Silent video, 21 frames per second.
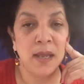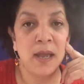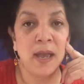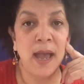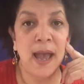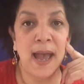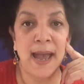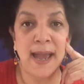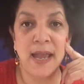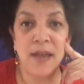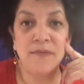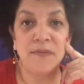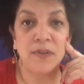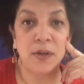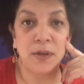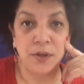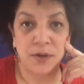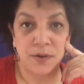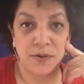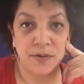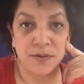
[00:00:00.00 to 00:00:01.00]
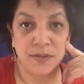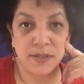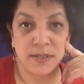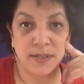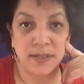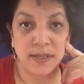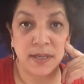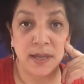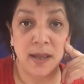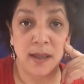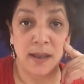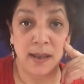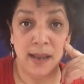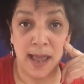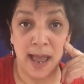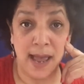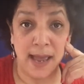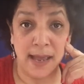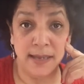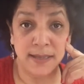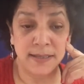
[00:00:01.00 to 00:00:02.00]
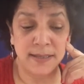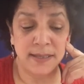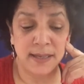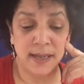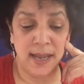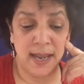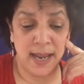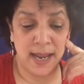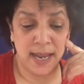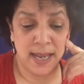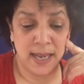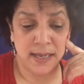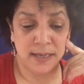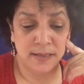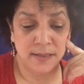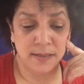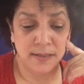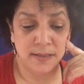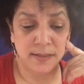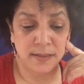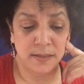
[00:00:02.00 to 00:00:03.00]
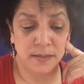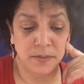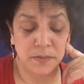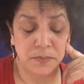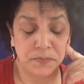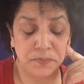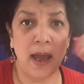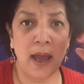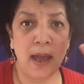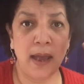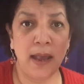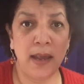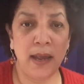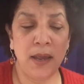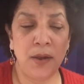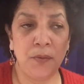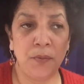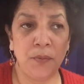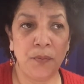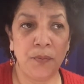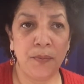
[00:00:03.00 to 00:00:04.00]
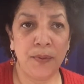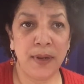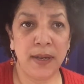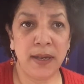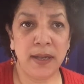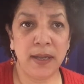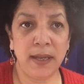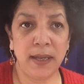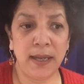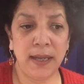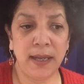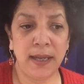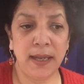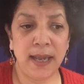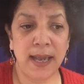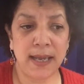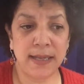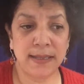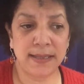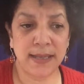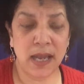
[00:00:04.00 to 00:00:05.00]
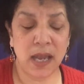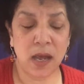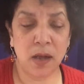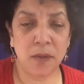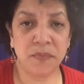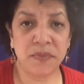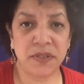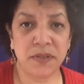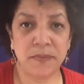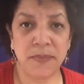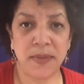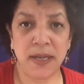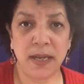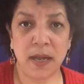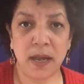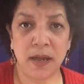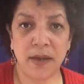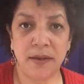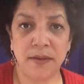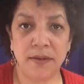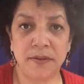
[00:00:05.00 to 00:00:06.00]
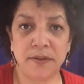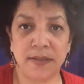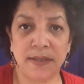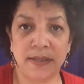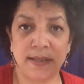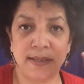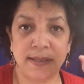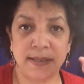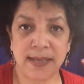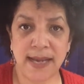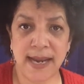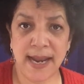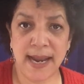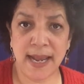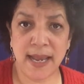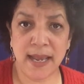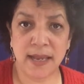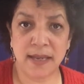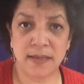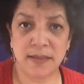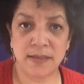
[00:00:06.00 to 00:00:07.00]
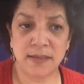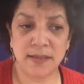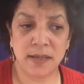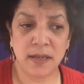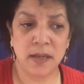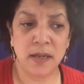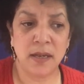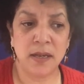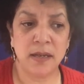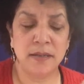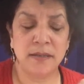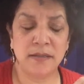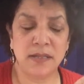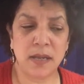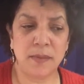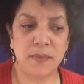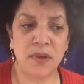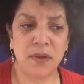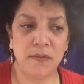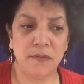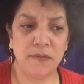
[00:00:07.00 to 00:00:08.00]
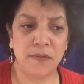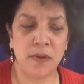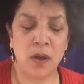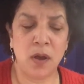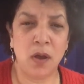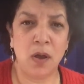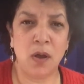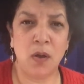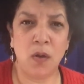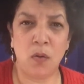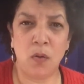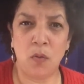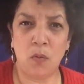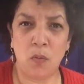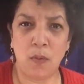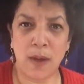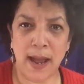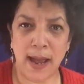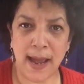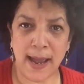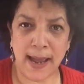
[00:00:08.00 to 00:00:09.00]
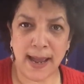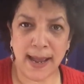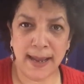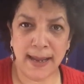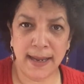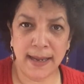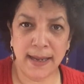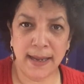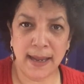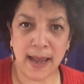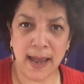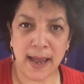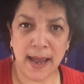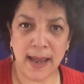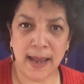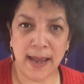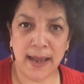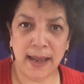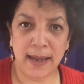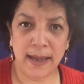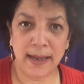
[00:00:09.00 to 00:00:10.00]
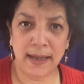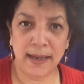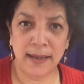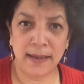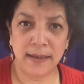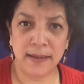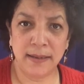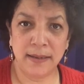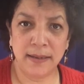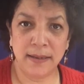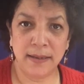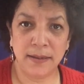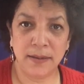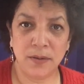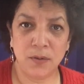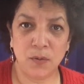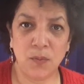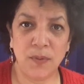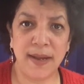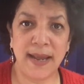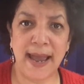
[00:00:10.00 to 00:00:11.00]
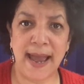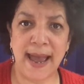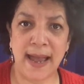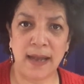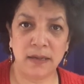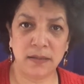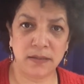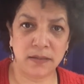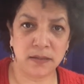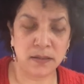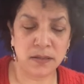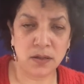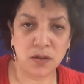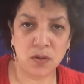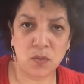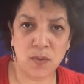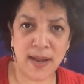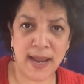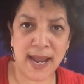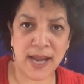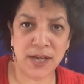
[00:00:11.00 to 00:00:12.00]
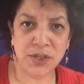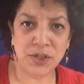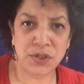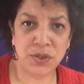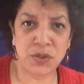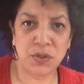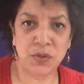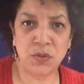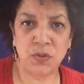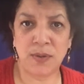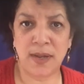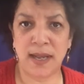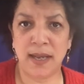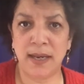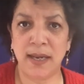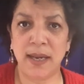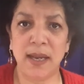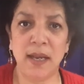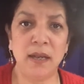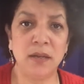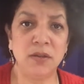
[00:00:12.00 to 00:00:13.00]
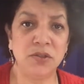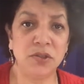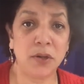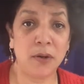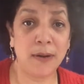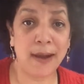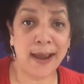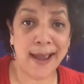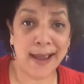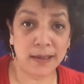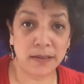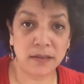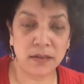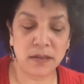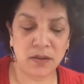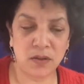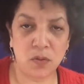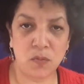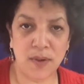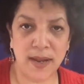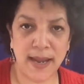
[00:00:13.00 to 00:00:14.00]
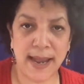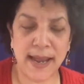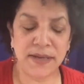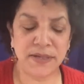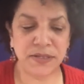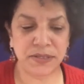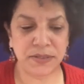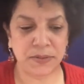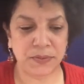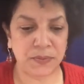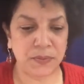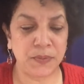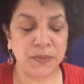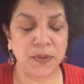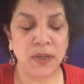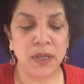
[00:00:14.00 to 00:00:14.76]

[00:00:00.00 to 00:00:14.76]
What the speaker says: I have learned a lot, and it really has helped me understand some of why I react the way I do and interact the way I do.